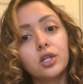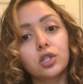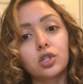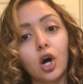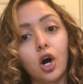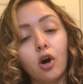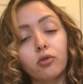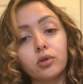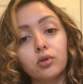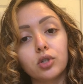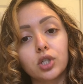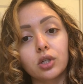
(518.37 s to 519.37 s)
So
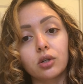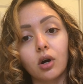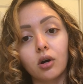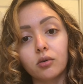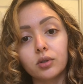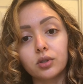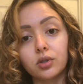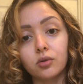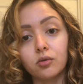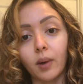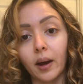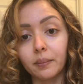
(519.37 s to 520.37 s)
you should go
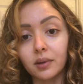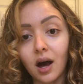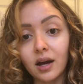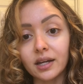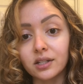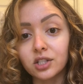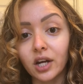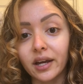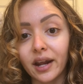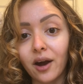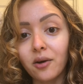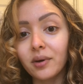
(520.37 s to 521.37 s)
to my blog and check
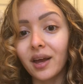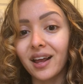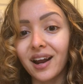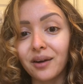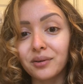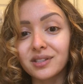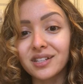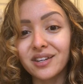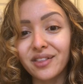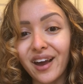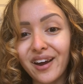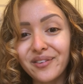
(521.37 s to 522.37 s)
it out, and I will see you
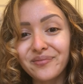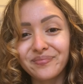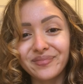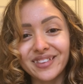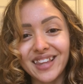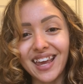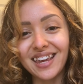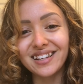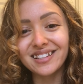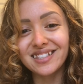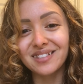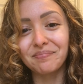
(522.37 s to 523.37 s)
there.
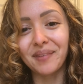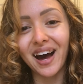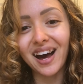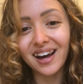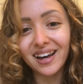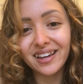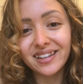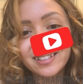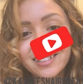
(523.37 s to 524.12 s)
Thanks. Bye.